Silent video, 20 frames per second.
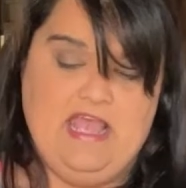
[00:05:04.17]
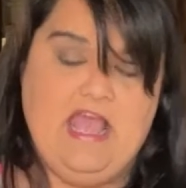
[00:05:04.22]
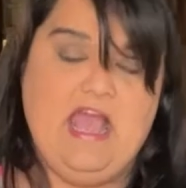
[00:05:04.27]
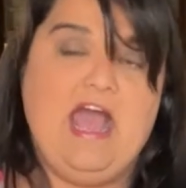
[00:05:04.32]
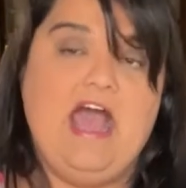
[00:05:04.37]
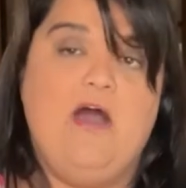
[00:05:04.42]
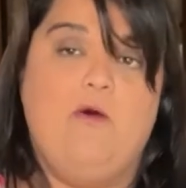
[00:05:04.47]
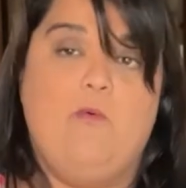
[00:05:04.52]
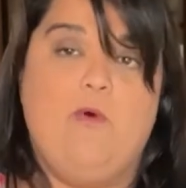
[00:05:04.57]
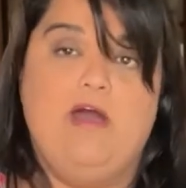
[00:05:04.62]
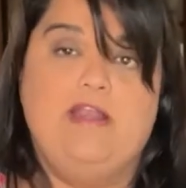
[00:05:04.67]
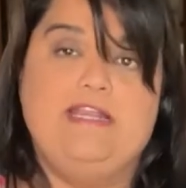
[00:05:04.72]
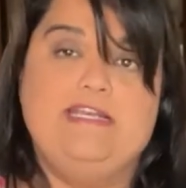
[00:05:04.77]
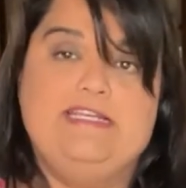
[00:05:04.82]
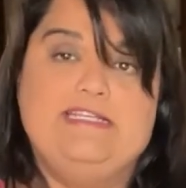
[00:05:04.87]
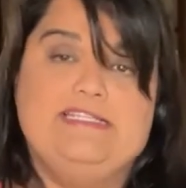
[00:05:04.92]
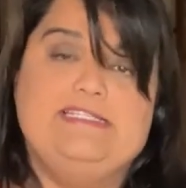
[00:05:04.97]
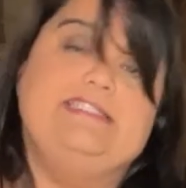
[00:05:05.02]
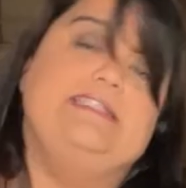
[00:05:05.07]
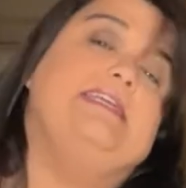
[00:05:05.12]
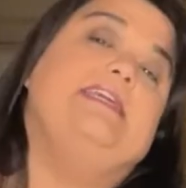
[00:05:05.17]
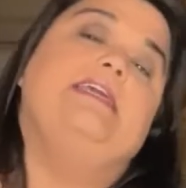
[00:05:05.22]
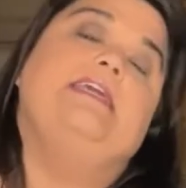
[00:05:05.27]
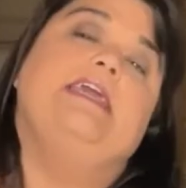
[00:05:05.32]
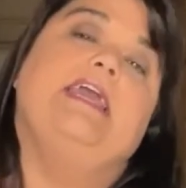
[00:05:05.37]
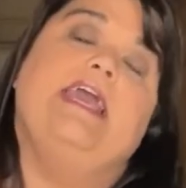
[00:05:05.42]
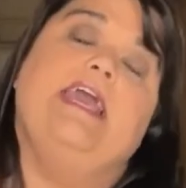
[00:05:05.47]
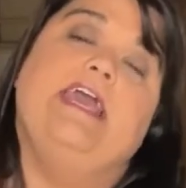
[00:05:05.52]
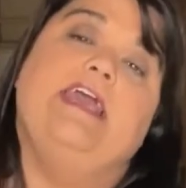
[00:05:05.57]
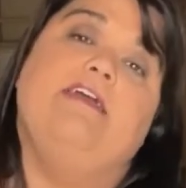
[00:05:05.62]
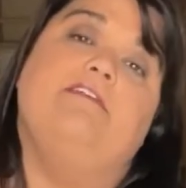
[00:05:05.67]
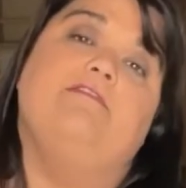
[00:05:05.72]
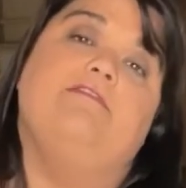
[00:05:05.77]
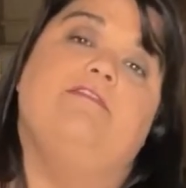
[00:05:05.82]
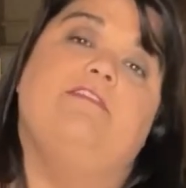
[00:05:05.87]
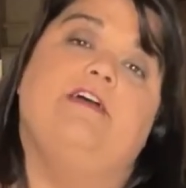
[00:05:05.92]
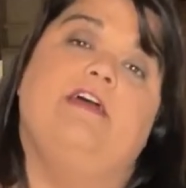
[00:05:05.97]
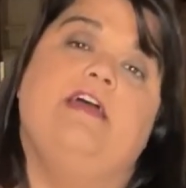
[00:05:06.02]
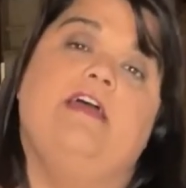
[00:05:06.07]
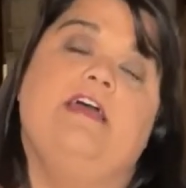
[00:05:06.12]
I wanted to see
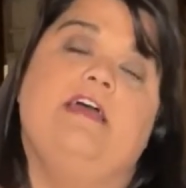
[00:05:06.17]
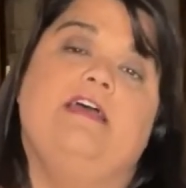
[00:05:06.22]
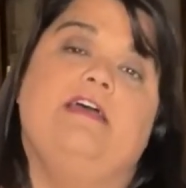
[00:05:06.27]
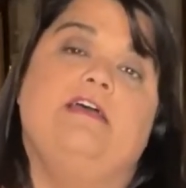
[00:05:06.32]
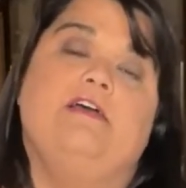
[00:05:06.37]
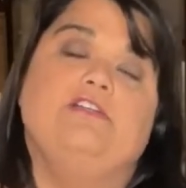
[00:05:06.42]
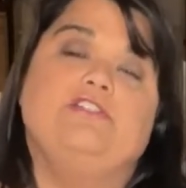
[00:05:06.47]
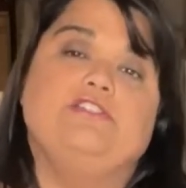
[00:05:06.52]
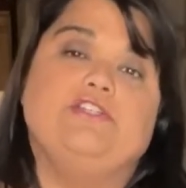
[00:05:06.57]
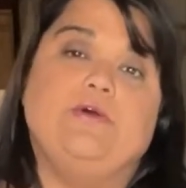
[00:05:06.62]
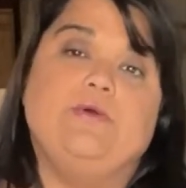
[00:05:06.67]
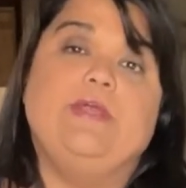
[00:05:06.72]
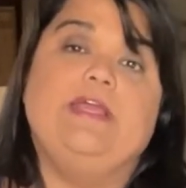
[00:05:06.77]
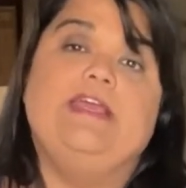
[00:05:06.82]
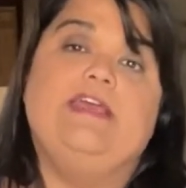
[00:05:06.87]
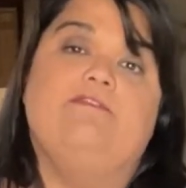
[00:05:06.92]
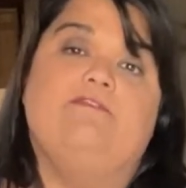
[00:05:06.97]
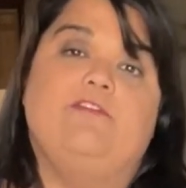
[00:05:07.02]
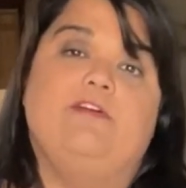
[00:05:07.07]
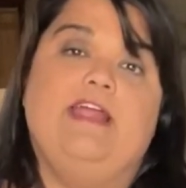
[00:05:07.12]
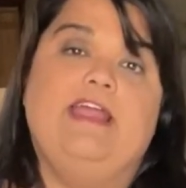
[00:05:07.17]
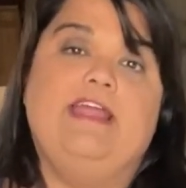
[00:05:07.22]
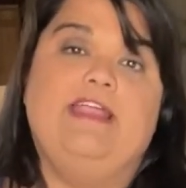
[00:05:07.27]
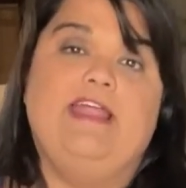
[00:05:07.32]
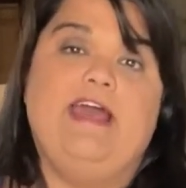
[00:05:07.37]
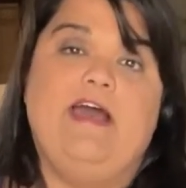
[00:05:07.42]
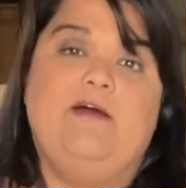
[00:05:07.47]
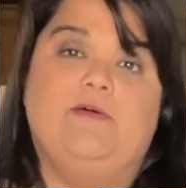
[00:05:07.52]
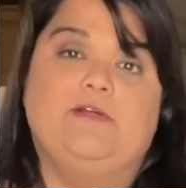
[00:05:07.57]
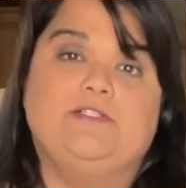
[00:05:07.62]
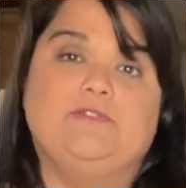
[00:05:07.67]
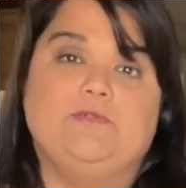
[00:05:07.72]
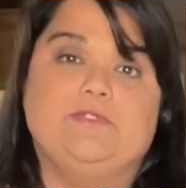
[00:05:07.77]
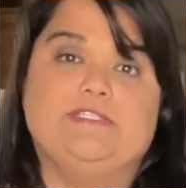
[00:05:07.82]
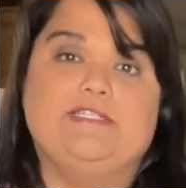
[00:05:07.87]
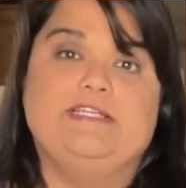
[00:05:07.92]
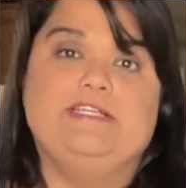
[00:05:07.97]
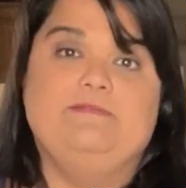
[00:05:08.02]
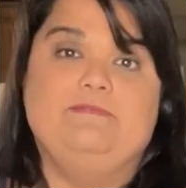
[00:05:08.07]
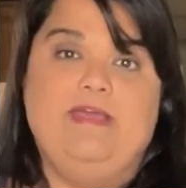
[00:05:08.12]
if soaking it for 8 hours was
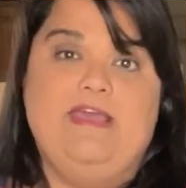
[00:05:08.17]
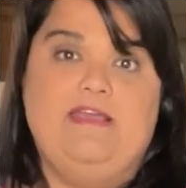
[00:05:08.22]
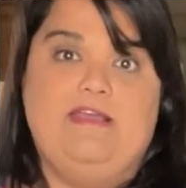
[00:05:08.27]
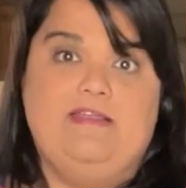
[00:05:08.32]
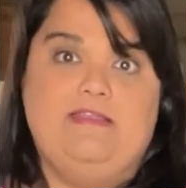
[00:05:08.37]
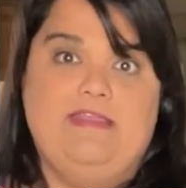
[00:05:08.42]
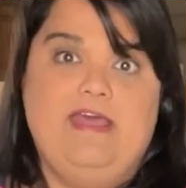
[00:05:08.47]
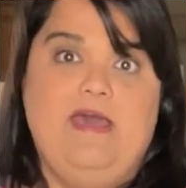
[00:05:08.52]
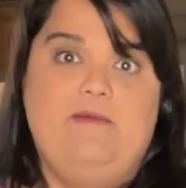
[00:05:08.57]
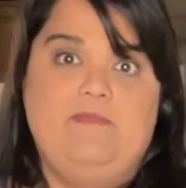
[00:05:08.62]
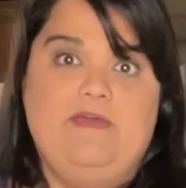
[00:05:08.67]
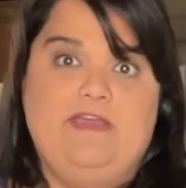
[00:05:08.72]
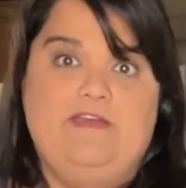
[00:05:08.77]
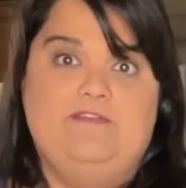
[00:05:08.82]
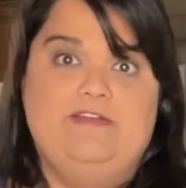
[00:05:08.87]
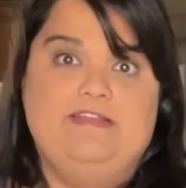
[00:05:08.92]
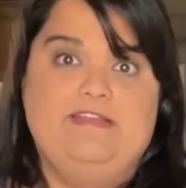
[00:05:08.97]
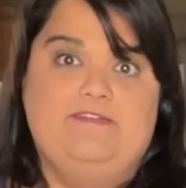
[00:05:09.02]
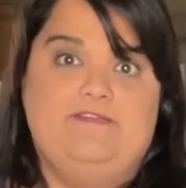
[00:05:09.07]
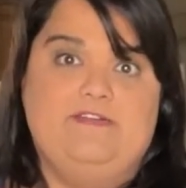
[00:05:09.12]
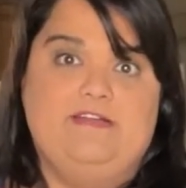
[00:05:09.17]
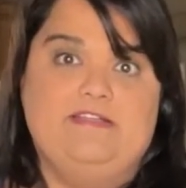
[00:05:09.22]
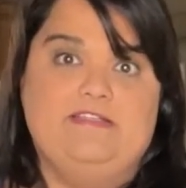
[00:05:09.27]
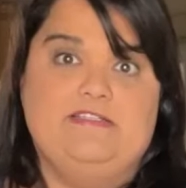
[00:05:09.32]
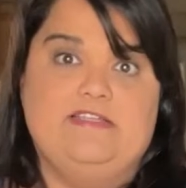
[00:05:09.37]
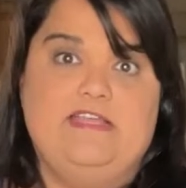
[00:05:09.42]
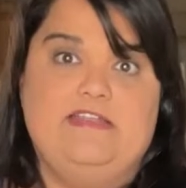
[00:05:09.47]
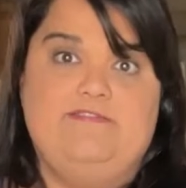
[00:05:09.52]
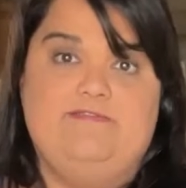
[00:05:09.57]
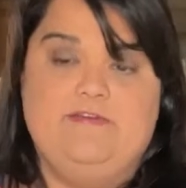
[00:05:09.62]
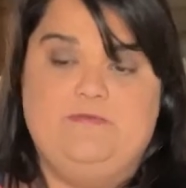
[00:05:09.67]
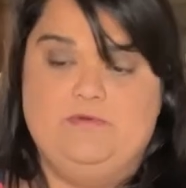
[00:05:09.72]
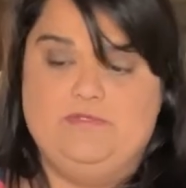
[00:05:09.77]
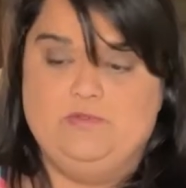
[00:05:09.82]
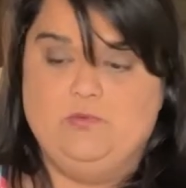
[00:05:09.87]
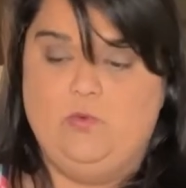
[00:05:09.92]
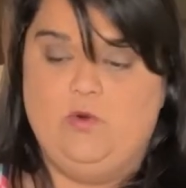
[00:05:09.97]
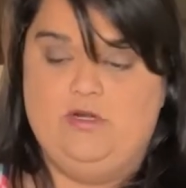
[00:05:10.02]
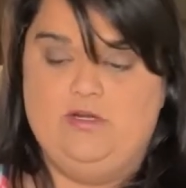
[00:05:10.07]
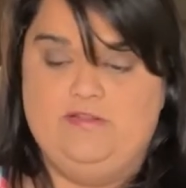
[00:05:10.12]
gonna make that big of a difference and if it was
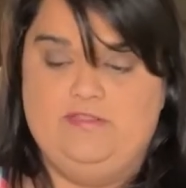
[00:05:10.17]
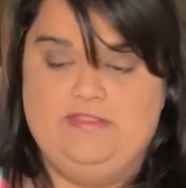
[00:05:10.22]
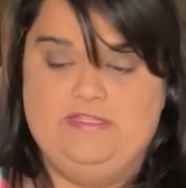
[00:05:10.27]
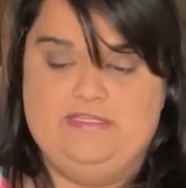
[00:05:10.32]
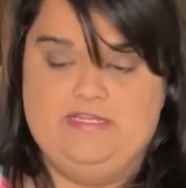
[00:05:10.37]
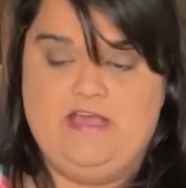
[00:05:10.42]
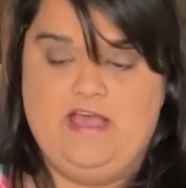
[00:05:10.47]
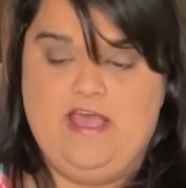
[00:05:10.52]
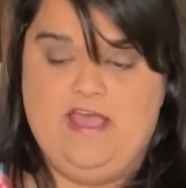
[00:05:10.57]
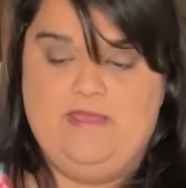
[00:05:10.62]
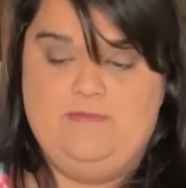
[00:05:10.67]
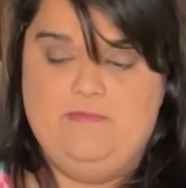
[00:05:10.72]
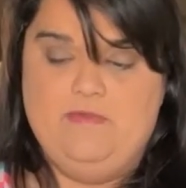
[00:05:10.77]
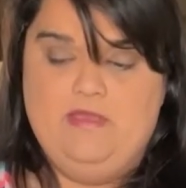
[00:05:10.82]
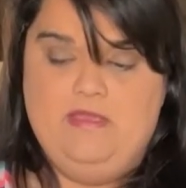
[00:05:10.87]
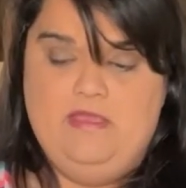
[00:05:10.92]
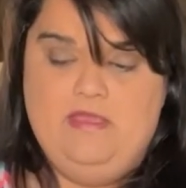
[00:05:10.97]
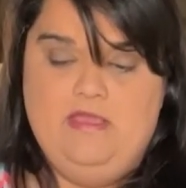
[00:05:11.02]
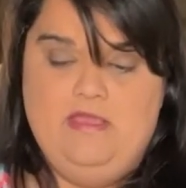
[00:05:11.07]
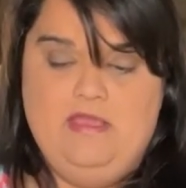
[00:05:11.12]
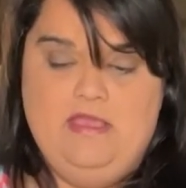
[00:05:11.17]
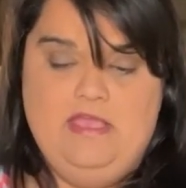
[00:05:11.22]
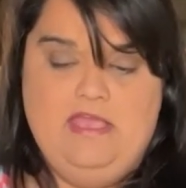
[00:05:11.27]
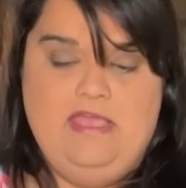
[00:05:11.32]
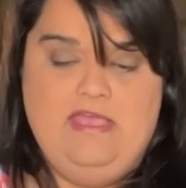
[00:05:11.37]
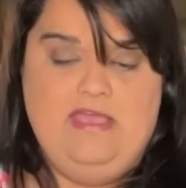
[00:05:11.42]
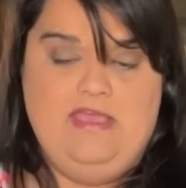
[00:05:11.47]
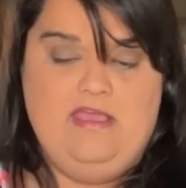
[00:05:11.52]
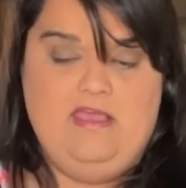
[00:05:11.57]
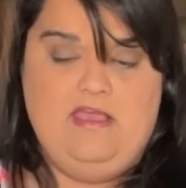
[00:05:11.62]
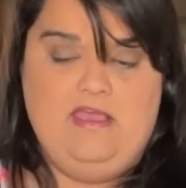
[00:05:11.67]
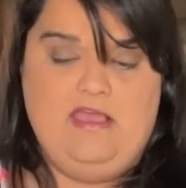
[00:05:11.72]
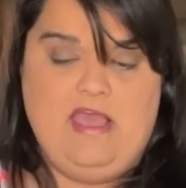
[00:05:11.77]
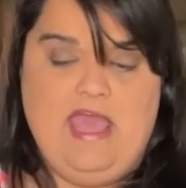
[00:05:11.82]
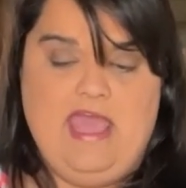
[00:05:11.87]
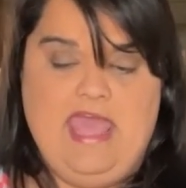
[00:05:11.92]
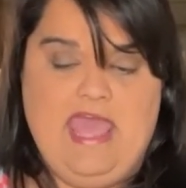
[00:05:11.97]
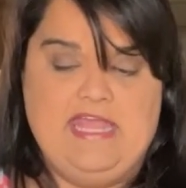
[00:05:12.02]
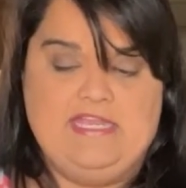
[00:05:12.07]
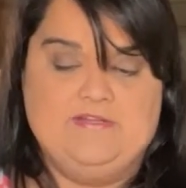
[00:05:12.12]
worth the time I
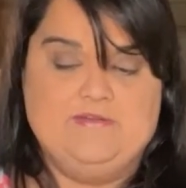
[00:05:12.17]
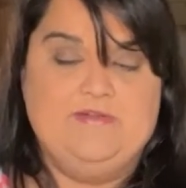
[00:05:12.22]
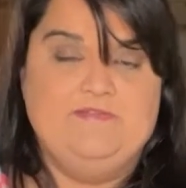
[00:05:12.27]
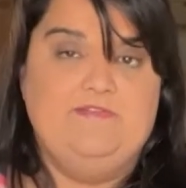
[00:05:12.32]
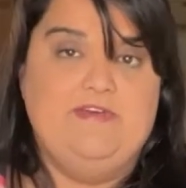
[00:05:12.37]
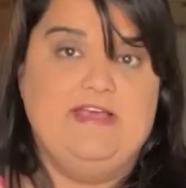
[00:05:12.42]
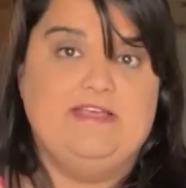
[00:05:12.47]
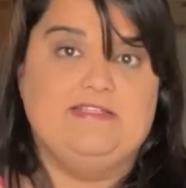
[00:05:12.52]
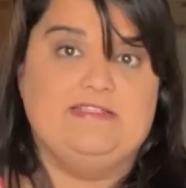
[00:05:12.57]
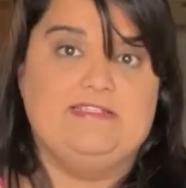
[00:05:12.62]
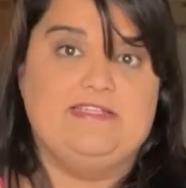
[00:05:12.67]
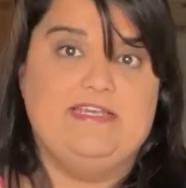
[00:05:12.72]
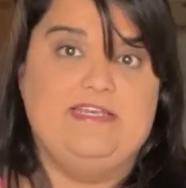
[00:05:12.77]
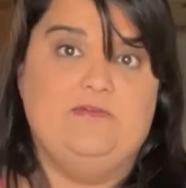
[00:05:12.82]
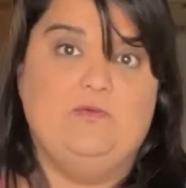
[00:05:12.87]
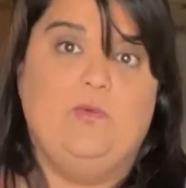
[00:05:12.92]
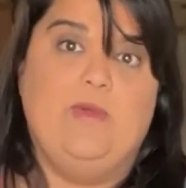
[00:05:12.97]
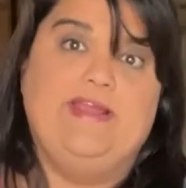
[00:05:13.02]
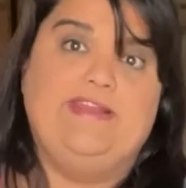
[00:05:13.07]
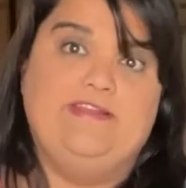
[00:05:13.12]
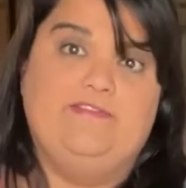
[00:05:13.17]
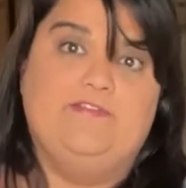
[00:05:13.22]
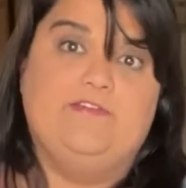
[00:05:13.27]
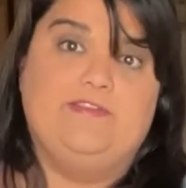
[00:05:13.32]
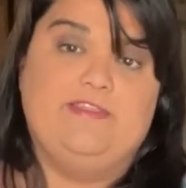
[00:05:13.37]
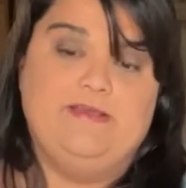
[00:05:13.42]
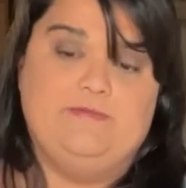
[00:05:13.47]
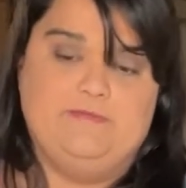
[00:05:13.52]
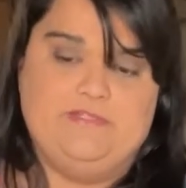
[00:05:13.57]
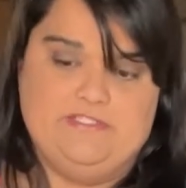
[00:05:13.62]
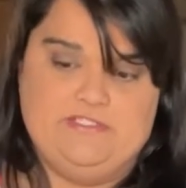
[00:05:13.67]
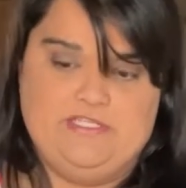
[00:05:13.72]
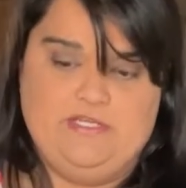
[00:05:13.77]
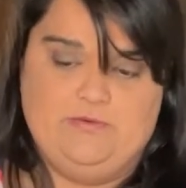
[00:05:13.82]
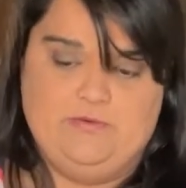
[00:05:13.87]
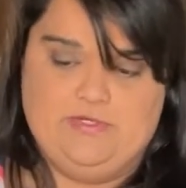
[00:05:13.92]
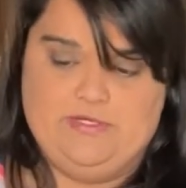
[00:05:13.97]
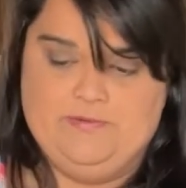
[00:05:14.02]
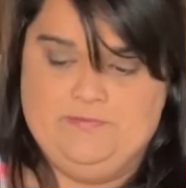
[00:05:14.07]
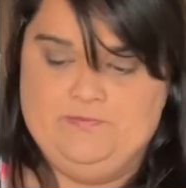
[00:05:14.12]
had to invest in waiting for them to
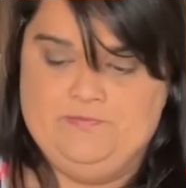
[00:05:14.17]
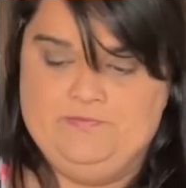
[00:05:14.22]
soak.